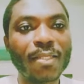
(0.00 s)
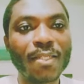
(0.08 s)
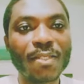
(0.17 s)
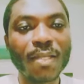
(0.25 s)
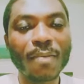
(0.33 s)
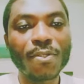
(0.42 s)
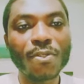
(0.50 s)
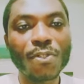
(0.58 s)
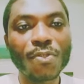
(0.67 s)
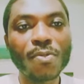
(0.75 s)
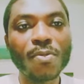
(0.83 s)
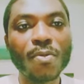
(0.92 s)
the steps to
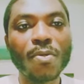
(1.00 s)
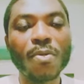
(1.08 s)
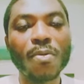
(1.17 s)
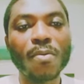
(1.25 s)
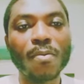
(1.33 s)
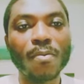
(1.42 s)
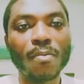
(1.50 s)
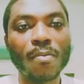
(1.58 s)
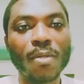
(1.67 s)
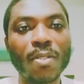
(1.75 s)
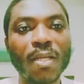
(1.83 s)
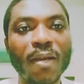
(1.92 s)
you
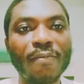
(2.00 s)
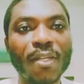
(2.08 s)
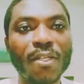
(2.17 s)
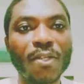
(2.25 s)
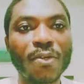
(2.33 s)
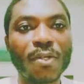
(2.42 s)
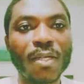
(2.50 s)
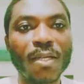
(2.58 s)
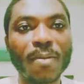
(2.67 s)
one after the other.